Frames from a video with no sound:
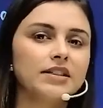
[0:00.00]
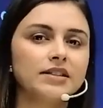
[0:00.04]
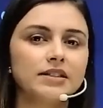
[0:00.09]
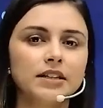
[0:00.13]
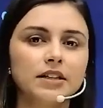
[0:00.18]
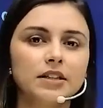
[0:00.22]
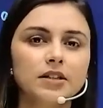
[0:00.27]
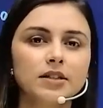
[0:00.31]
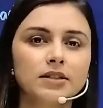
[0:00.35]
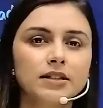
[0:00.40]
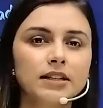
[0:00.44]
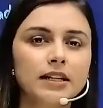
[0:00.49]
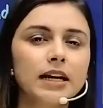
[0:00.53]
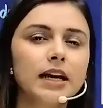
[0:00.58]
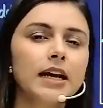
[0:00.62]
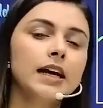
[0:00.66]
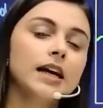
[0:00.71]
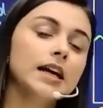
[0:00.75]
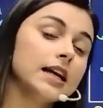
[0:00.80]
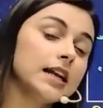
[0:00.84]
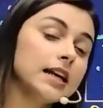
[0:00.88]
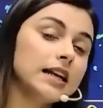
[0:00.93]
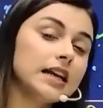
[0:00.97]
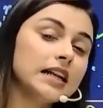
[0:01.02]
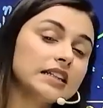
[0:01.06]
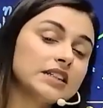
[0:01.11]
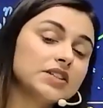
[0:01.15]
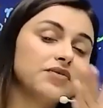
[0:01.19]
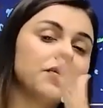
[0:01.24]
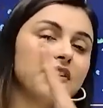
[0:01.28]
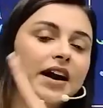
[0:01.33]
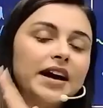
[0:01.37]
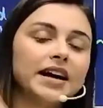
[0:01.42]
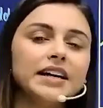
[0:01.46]
seriously let's
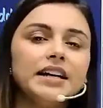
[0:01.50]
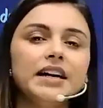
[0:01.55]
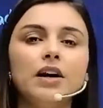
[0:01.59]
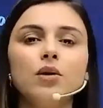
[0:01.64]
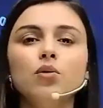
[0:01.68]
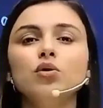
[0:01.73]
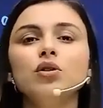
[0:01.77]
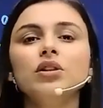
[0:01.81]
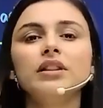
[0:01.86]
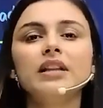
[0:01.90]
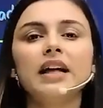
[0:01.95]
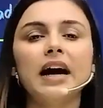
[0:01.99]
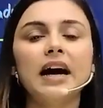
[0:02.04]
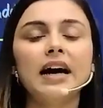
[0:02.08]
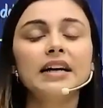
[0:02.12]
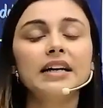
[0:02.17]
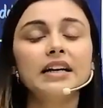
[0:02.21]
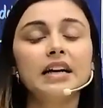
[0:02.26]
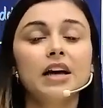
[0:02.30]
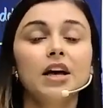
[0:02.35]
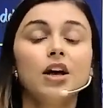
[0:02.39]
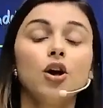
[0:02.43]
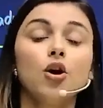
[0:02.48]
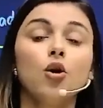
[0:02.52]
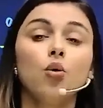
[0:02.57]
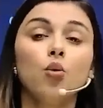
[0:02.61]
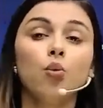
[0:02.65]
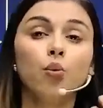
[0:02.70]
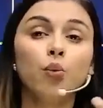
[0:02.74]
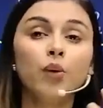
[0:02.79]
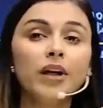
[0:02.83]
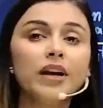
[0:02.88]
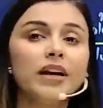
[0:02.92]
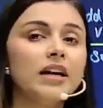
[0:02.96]
find out that
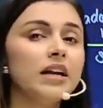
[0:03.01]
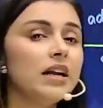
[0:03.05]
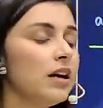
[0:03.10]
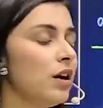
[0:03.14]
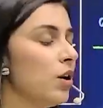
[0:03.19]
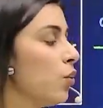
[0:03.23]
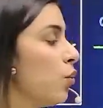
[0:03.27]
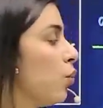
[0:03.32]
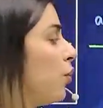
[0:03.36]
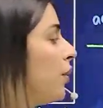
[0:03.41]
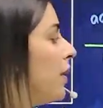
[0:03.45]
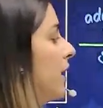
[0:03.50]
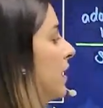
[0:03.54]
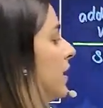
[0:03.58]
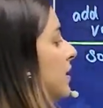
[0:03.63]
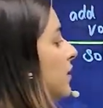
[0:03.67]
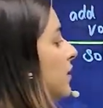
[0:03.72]
will will the